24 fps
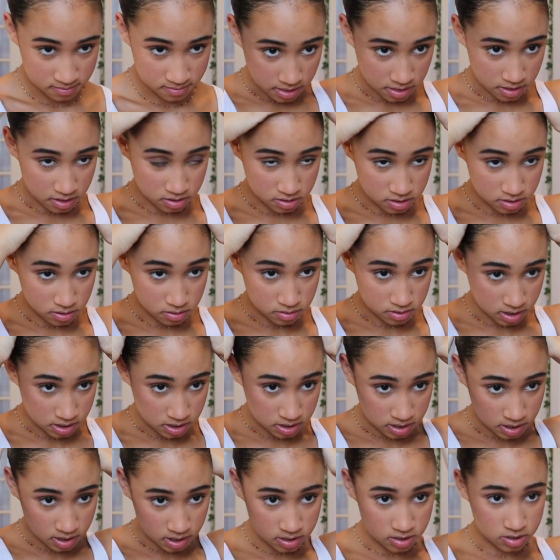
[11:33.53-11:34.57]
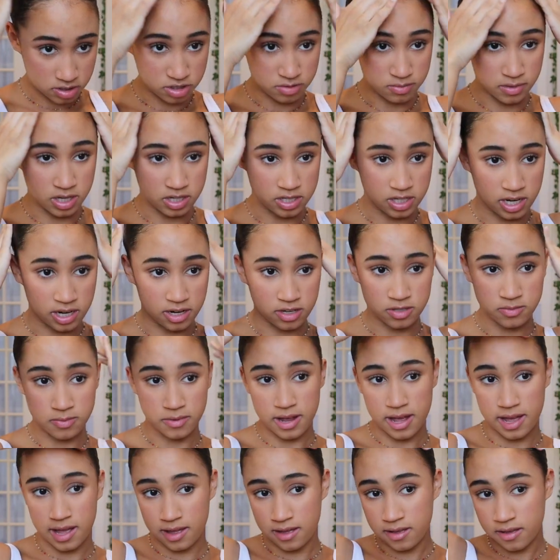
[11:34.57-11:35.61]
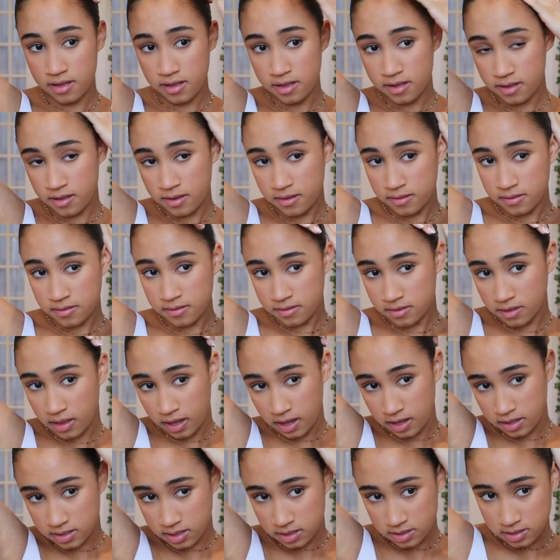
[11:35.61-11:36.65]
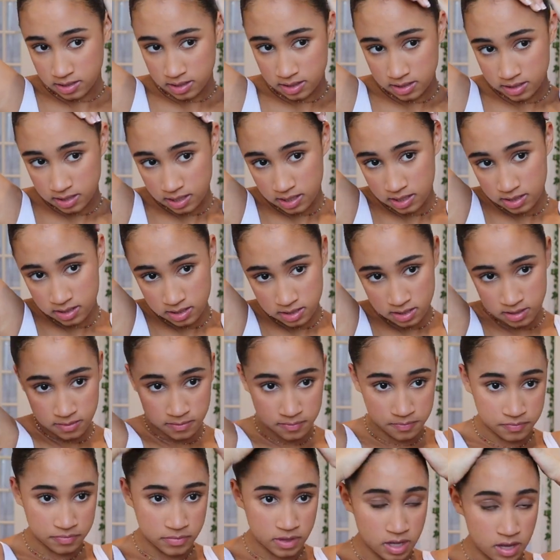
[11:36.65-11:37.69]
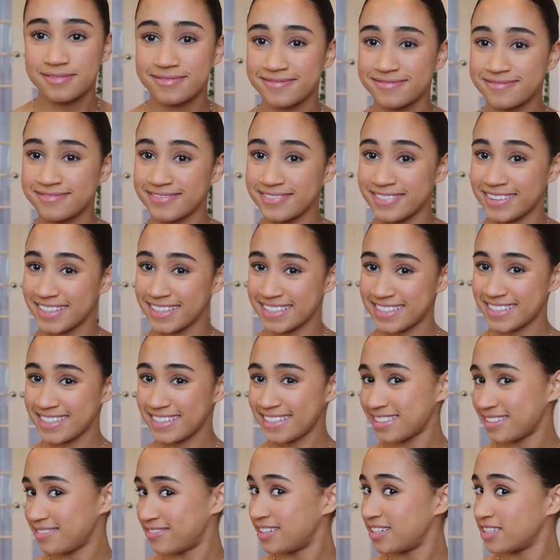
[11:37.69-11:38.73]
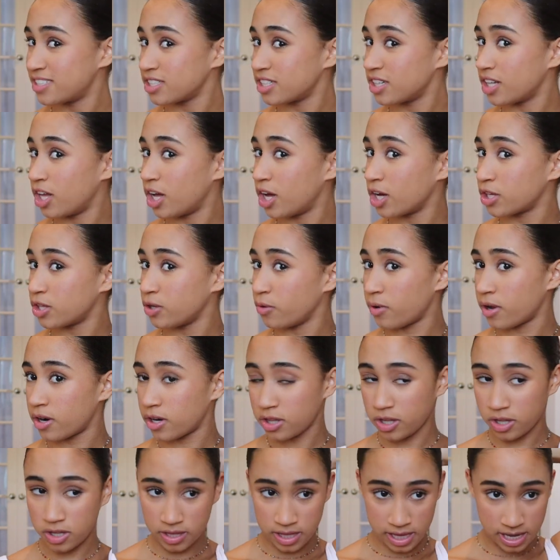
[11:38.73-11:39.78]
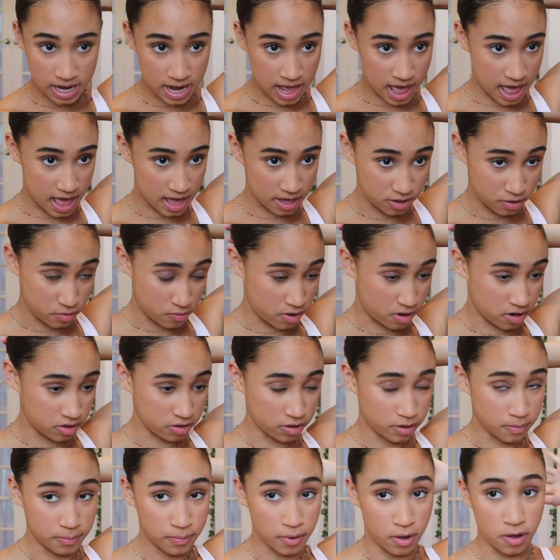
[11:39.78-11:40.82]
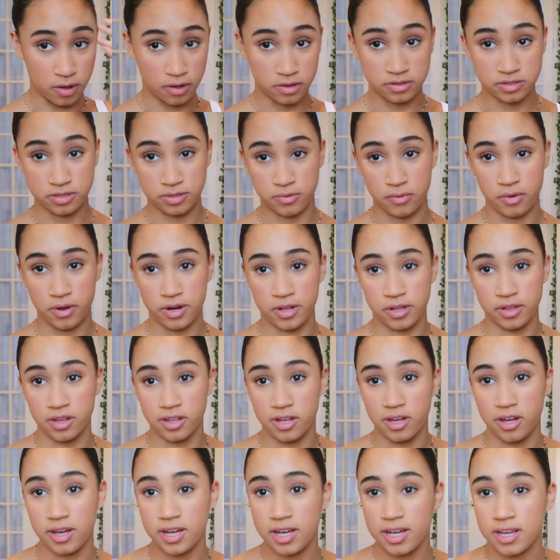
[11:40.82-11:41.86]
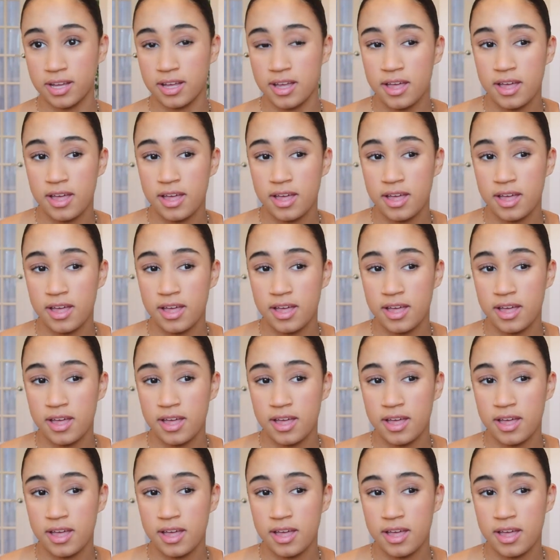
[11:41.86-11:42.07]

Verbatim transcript: There's no such thing as too much hairspray. I think it doesn't exist. This is the finished look. You wanna look like an egg, you wanna look bald, you wanna look